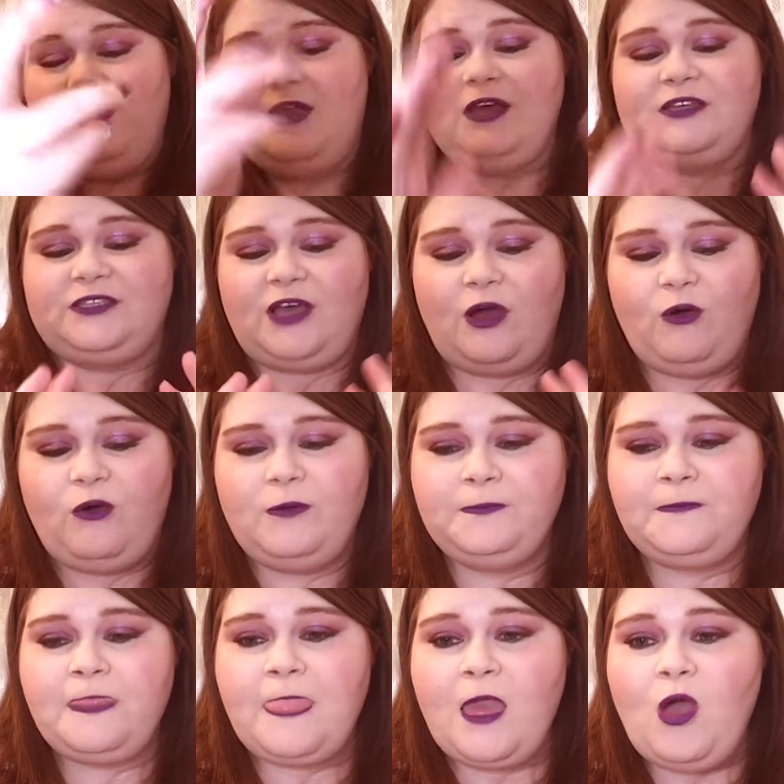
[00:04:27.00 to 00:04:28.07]
So
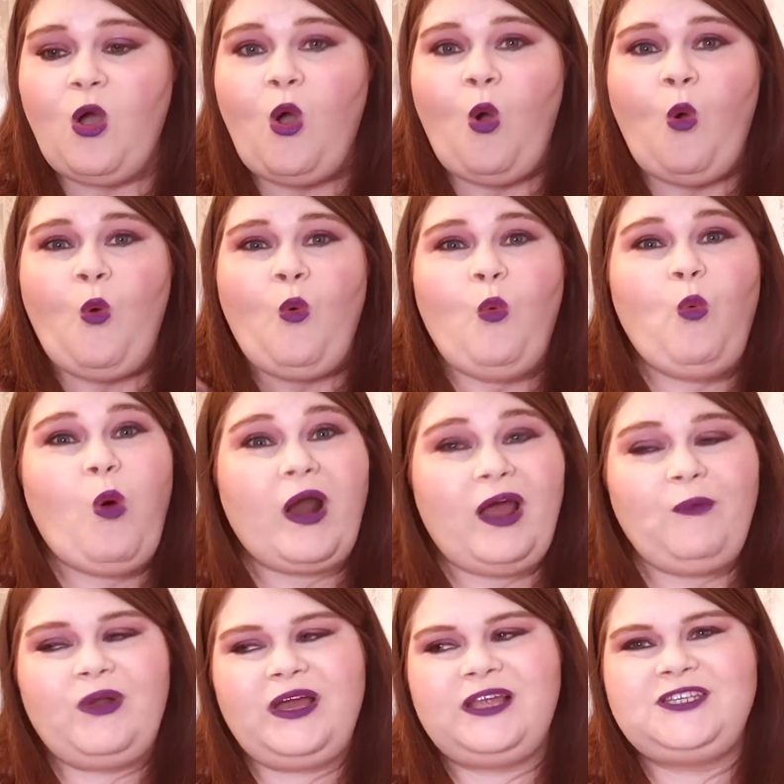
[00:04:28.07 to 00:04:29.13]
what I
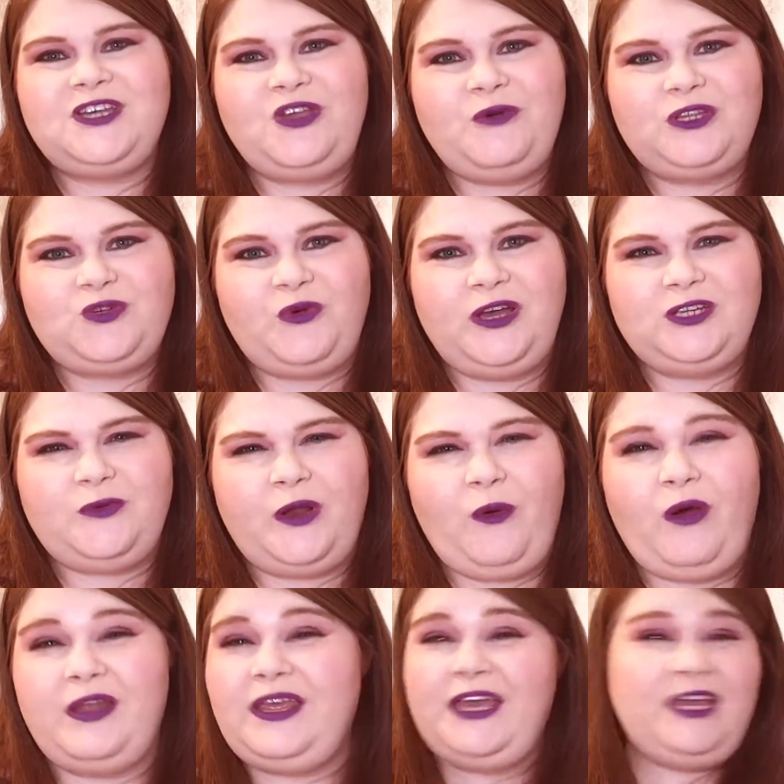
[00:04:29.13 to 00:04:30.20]
want to continue in
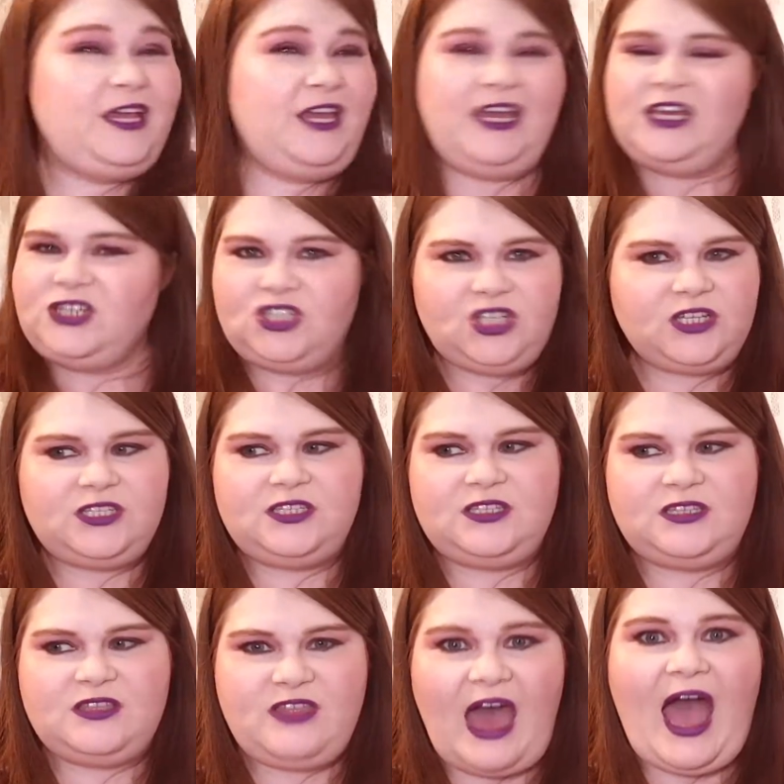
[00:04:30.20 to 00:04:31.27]
2021 is just
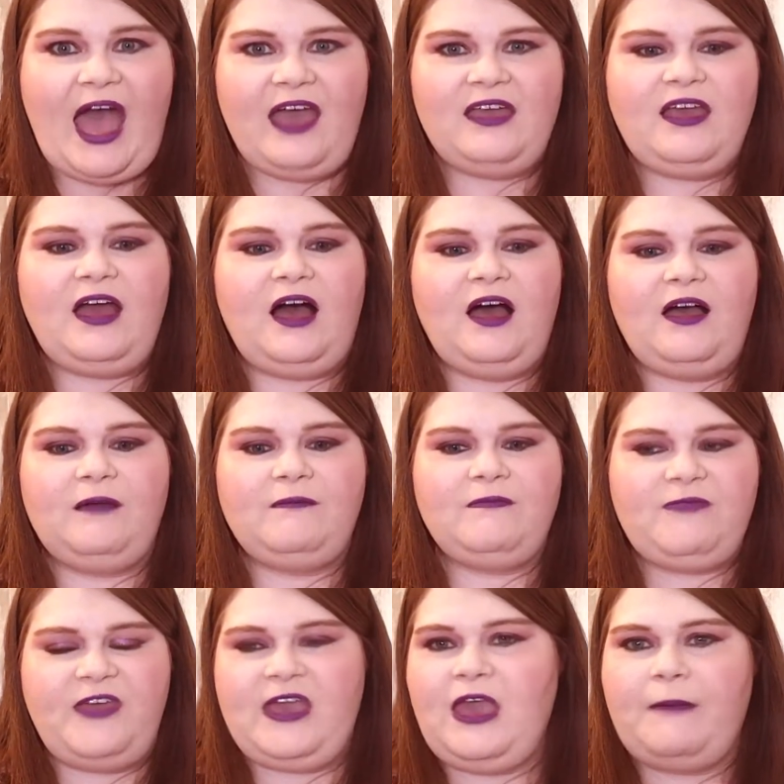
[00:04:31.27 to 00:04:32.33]
that,
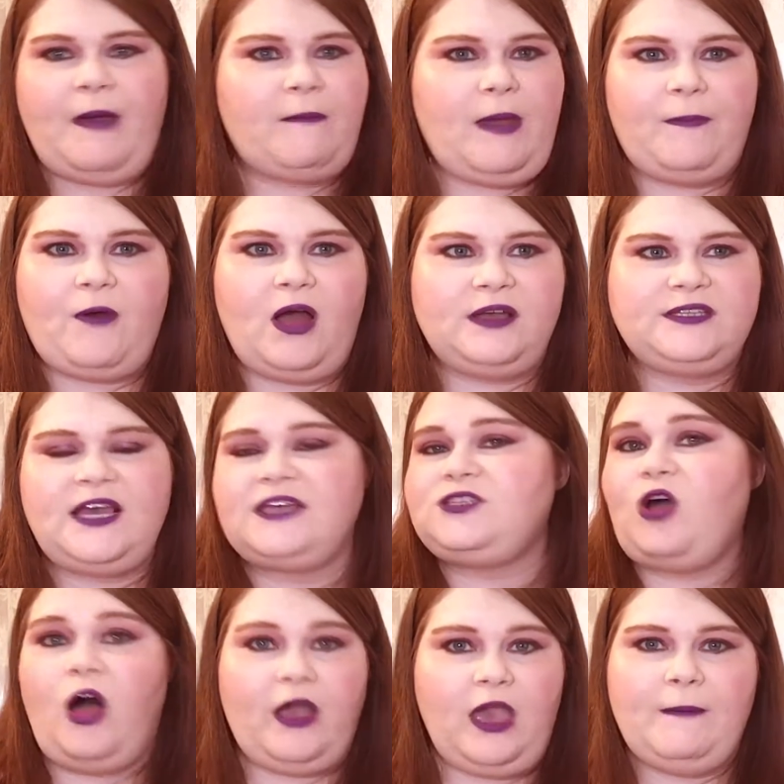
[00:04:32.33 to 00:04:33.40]
thinking about my process,
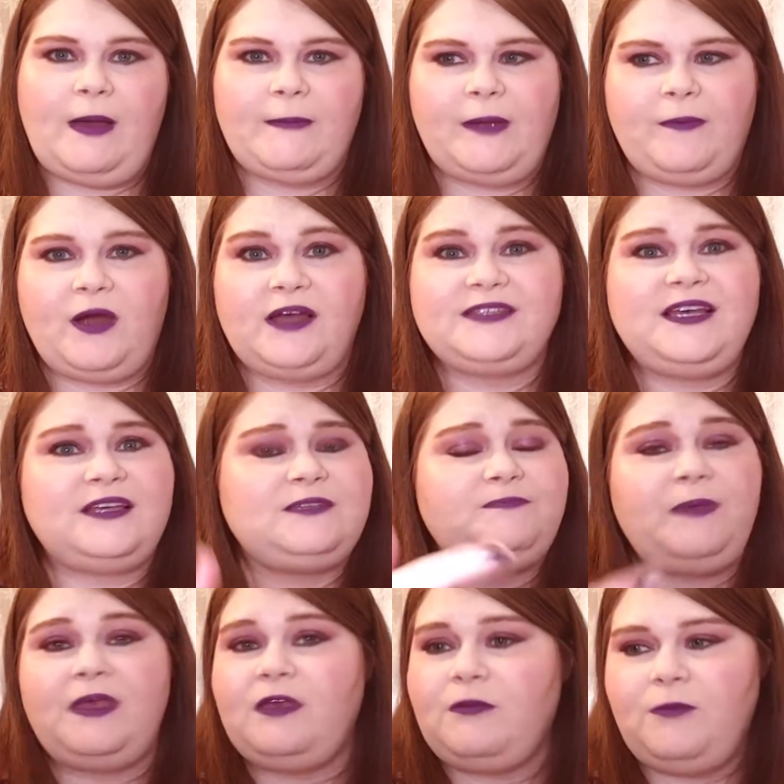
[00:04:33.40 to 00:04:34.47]
talking about my process,
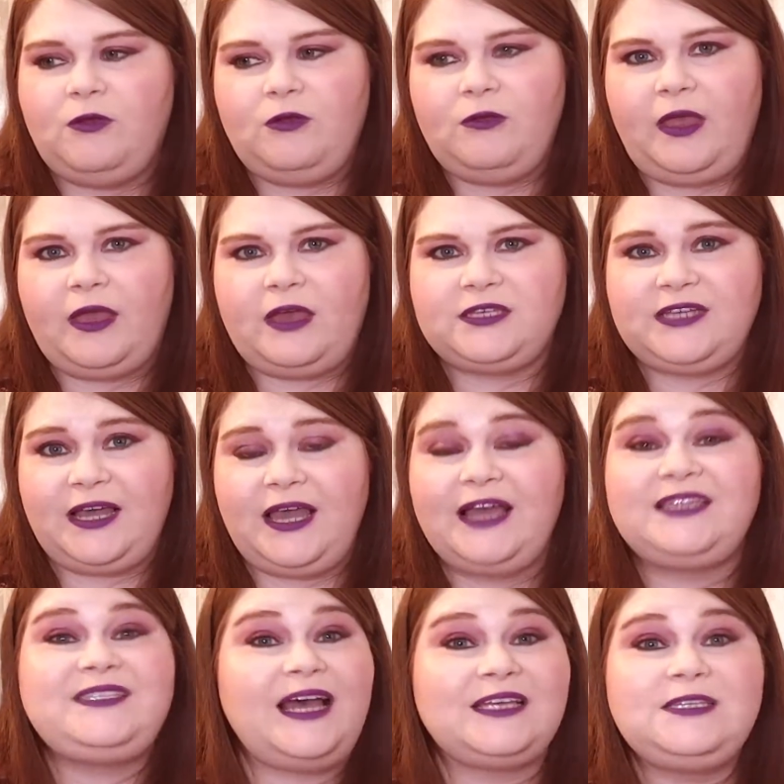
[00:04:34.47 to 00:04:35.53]
being
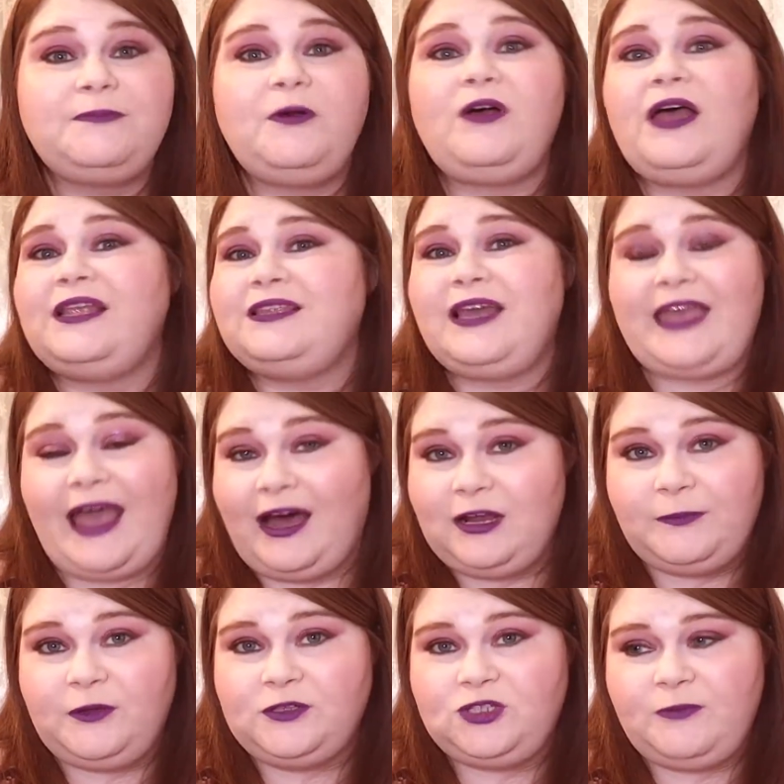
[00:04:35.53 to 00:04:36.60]
accessible and
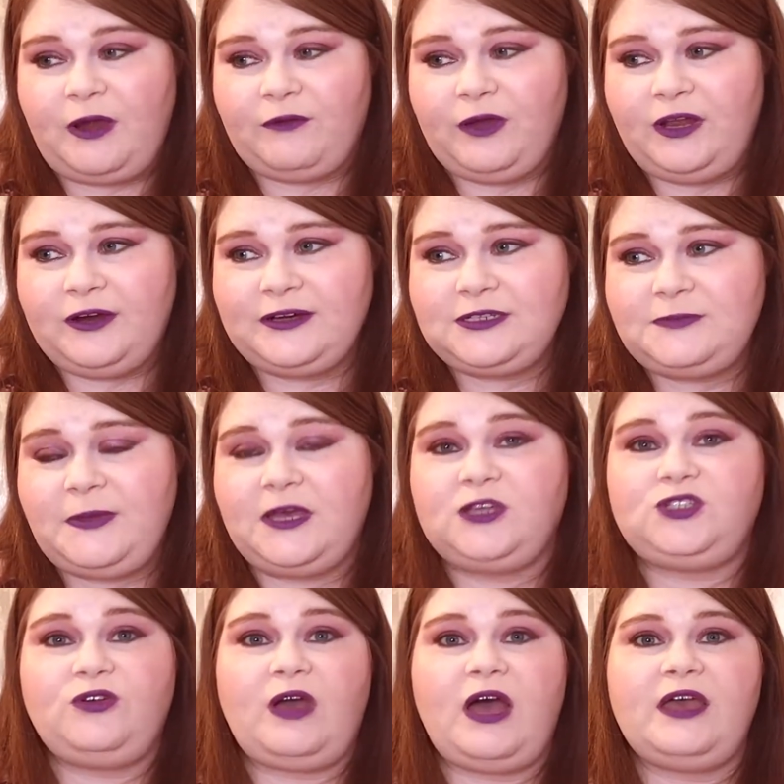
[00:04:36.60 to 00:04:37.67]
accountable to my readers, because
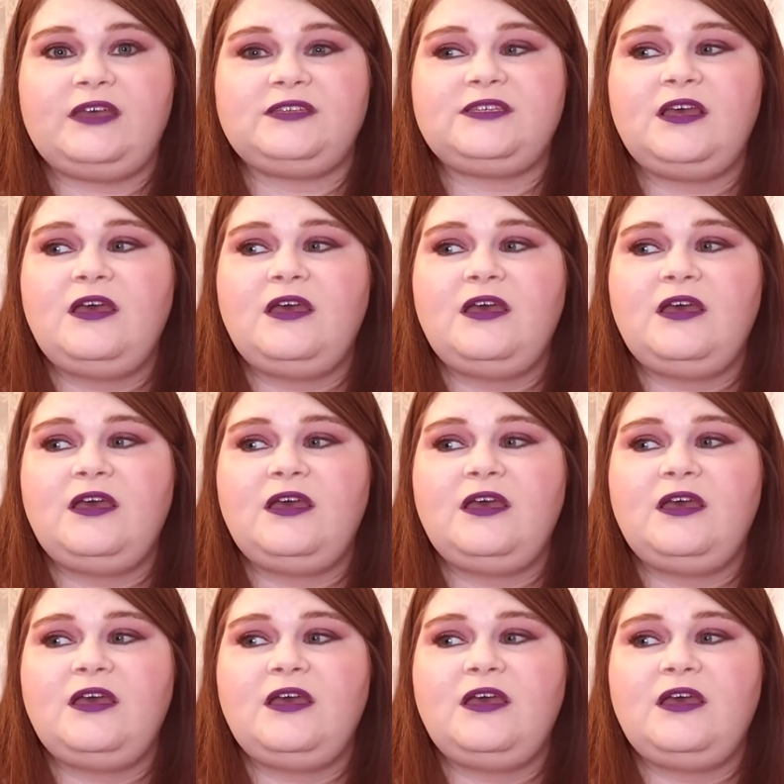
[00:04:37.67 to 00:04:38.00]
you guys,